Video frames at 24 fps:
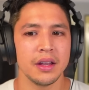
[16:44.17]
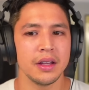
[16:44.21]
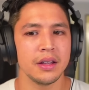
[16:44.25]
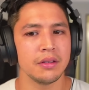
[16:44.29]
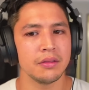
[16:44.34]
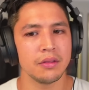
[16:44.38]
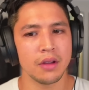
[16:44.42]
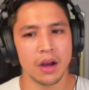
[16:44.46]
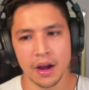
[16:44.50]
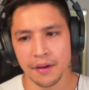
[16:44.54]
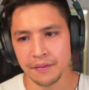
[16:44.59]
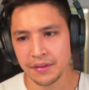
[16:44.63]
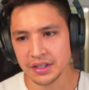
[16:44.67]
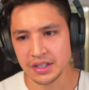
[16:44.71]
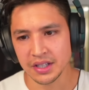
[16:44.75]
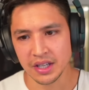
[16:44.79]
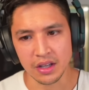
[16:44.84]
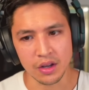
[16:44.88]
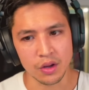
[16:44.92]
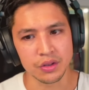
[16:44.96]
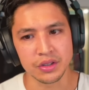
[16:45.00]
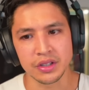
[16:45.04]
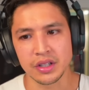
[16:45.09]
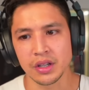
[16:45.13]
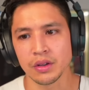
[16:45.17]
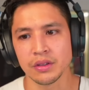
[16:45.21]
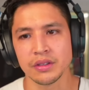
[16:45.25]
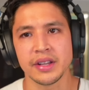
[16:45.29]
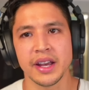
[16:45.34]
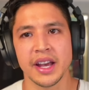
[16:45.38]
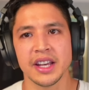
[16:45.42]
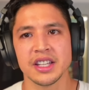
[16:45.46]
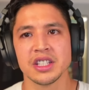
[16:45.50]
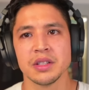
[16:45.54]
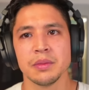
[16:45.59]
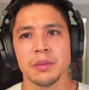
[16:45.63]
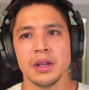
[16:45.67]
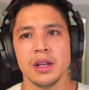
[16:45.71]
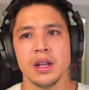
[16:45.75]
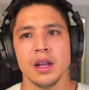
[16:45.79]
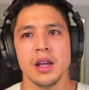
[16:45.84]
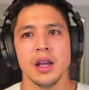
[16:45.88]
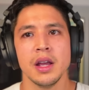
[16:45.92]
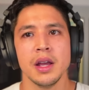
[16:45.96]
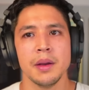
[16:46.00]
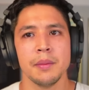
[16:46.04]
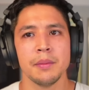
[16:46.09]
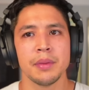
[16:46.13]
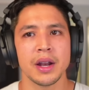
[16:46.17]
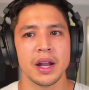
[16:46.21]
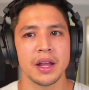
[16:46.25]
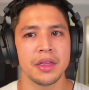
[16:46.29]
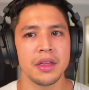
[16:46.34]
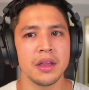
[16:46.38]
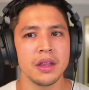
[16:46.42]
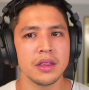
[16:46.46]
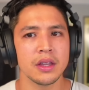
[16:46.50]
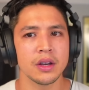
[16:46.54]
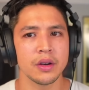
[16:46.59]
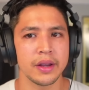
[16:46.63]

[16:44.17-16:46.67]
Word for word: obviously knows the Old Testament, but I think there